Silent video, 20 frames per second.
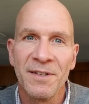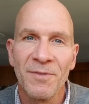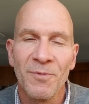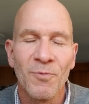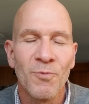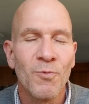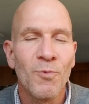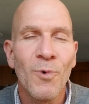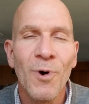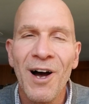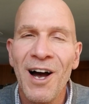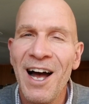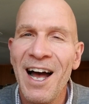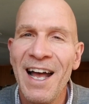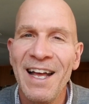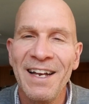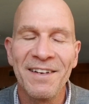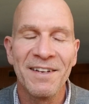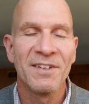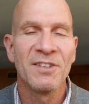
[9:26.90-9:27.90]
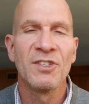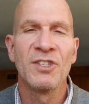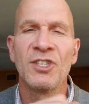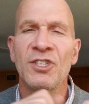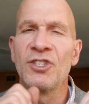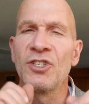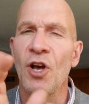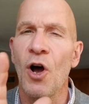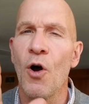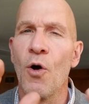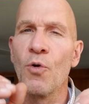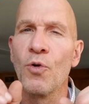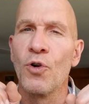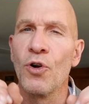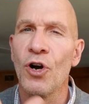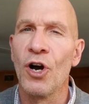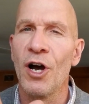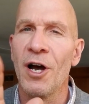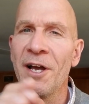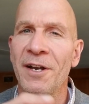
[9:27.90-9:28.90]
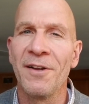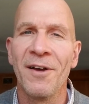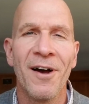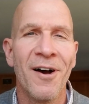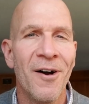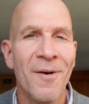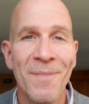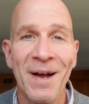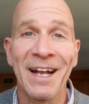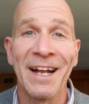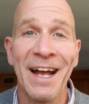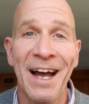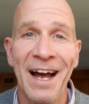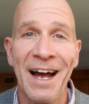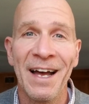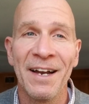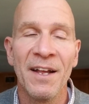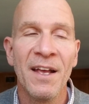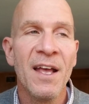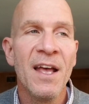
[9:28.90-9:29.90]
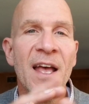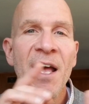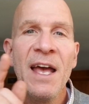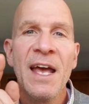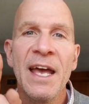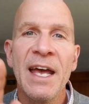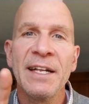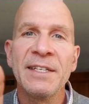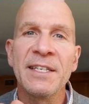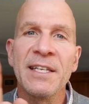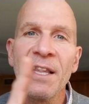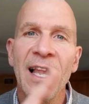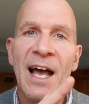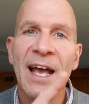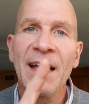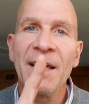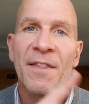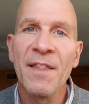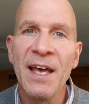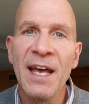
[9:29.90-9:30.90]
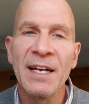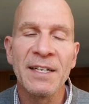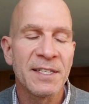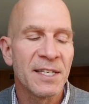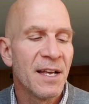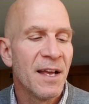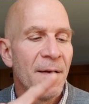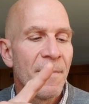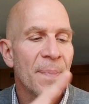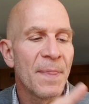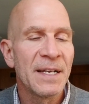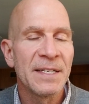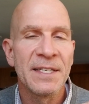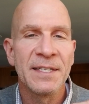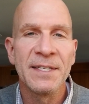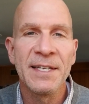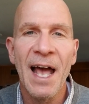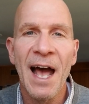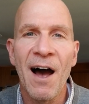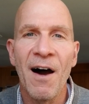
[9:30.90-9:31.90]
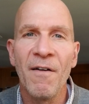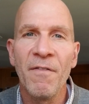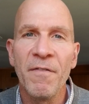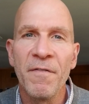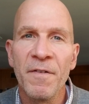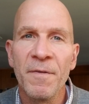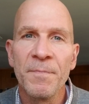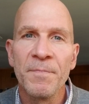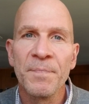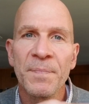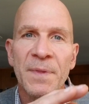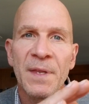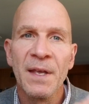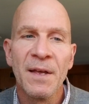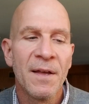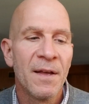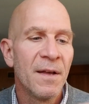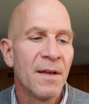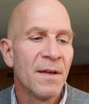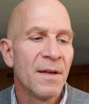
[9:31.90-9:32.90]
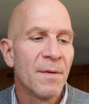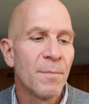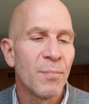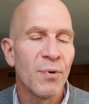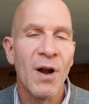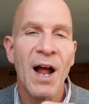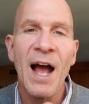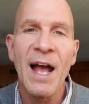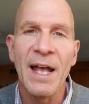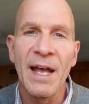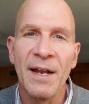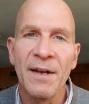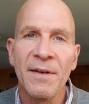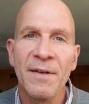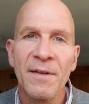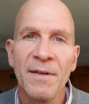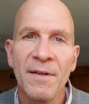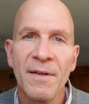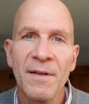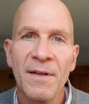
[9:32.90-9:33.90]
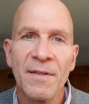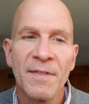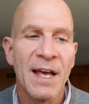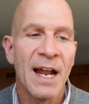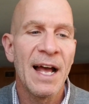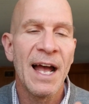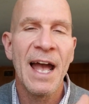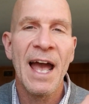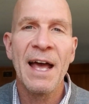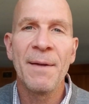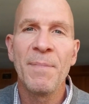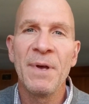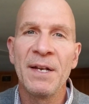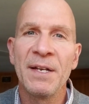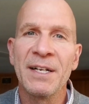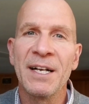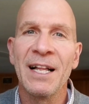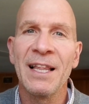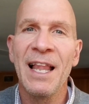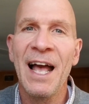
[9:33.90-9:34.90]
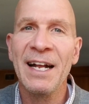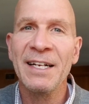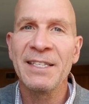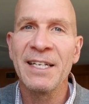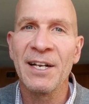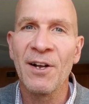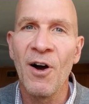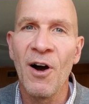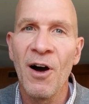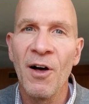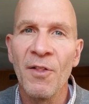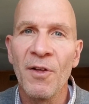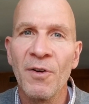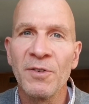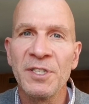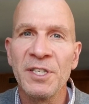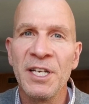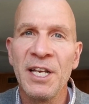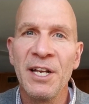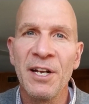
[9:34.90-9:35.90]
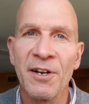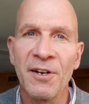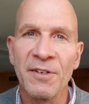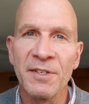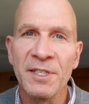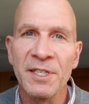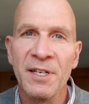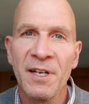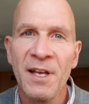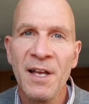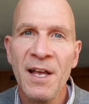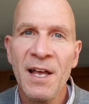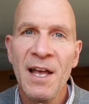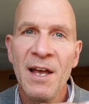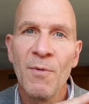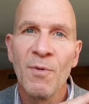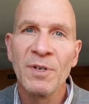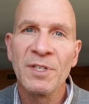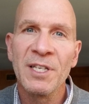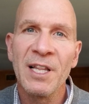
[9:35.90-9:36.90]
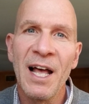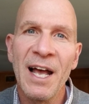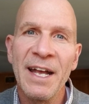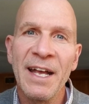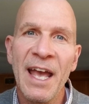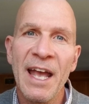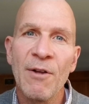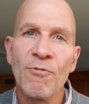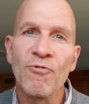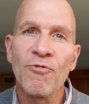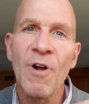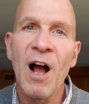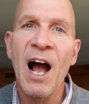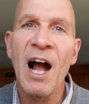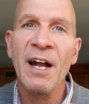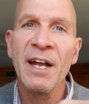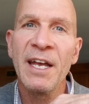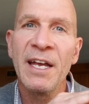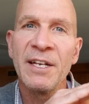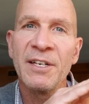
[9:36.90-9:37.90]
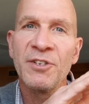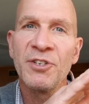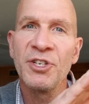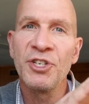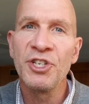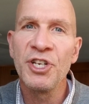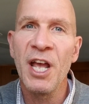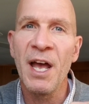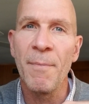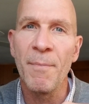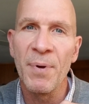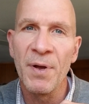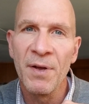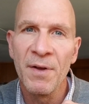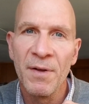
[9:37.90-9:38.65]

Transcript: What? So good. Oh my God. It's like this. The self, Brian, that I had been collecting all those years was like a rocket ship.